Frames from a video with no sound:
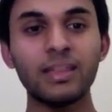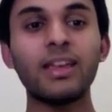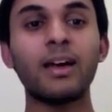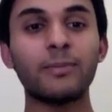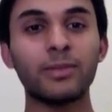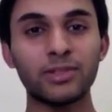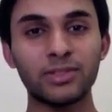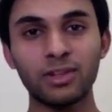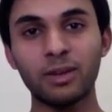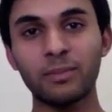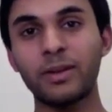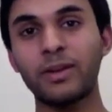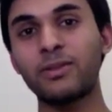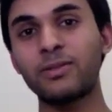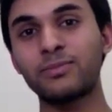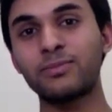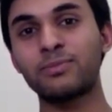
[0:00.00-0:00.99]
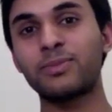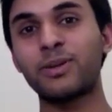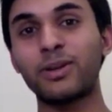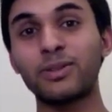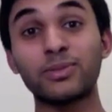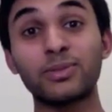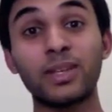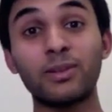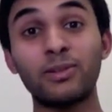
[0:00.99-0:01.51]
yeah, I'm going to start my own
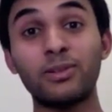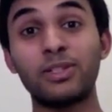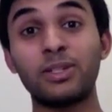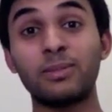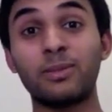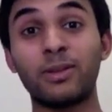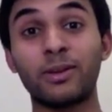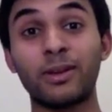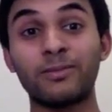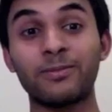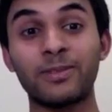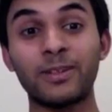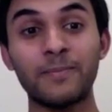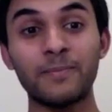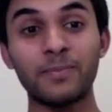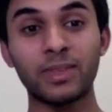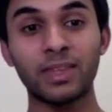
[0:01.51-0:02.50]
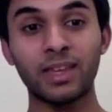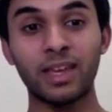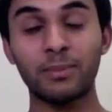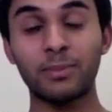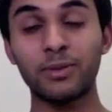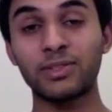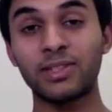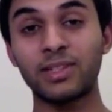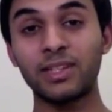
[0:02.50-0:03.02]
personal technology blog, hopefully,
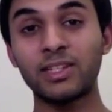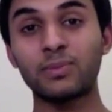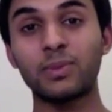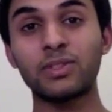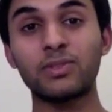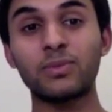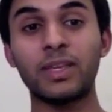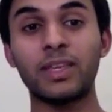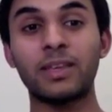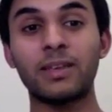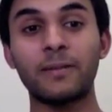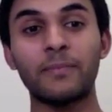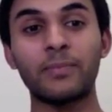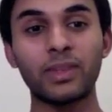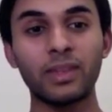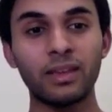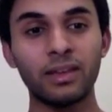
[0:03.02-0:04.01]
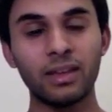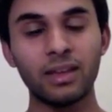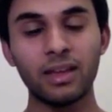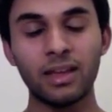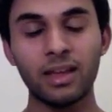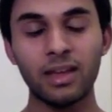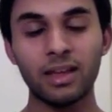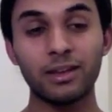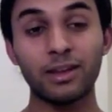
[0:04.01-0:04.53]
and post at least once a week.
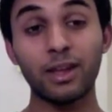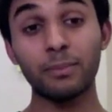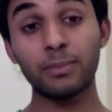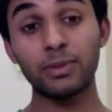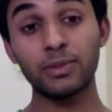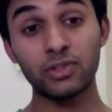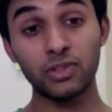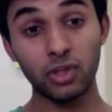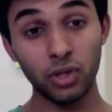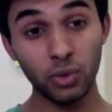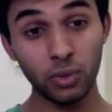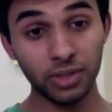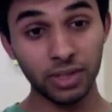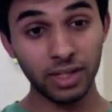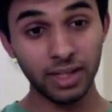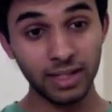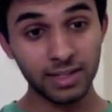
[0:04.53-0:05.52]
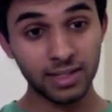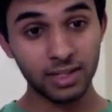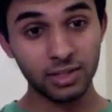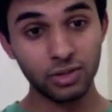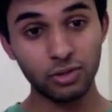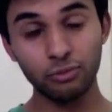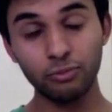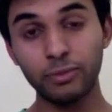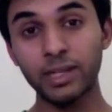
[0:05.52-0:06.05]
Number two on the list
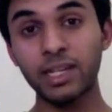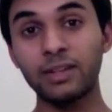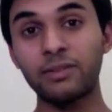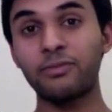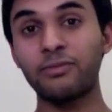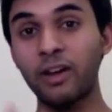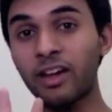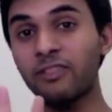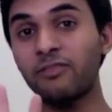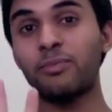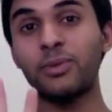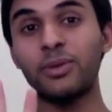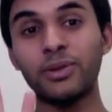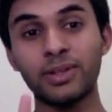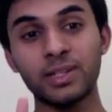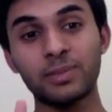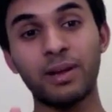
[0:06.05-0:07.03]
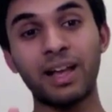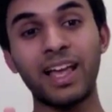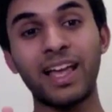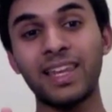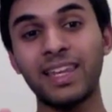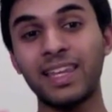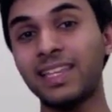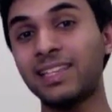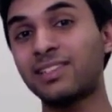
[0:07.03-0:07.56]
is to read 5 books by
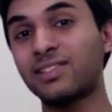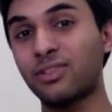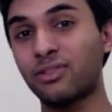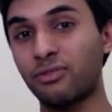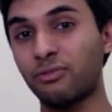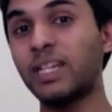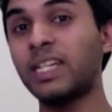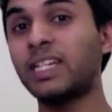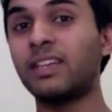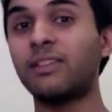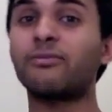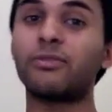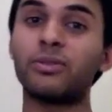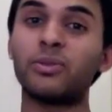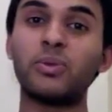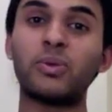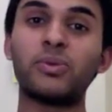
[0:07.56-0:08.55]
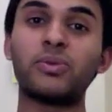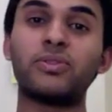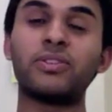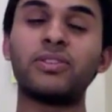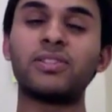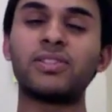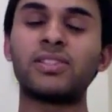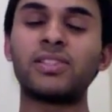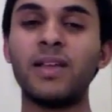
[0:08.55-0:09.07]
at least 3 different
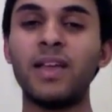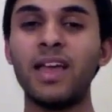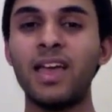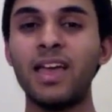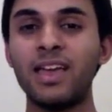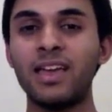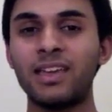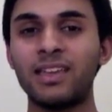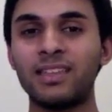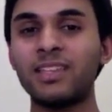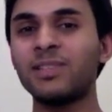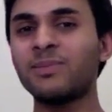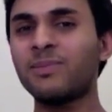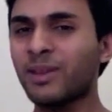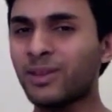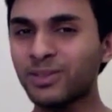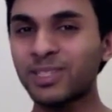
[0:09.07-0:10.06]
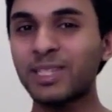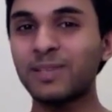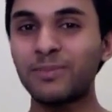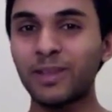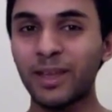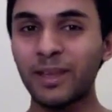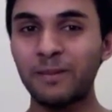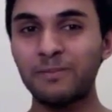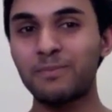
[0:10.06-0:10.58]
authors. This may not
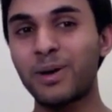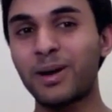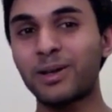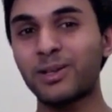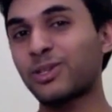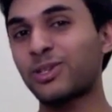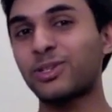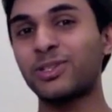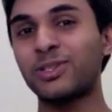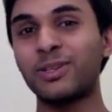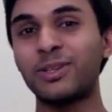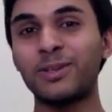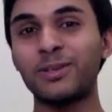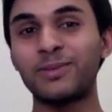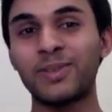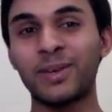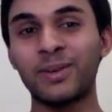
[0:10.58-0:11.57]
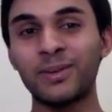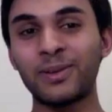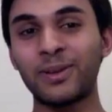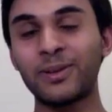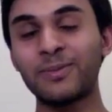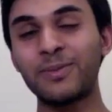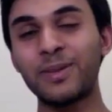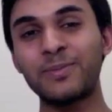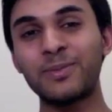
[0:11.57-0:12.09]
seem like much to a
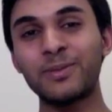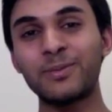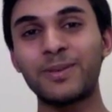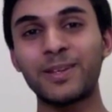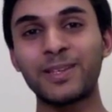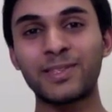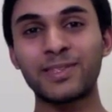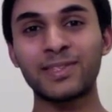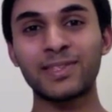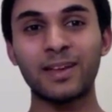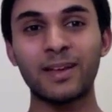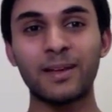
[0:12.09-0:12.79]
lot of people, but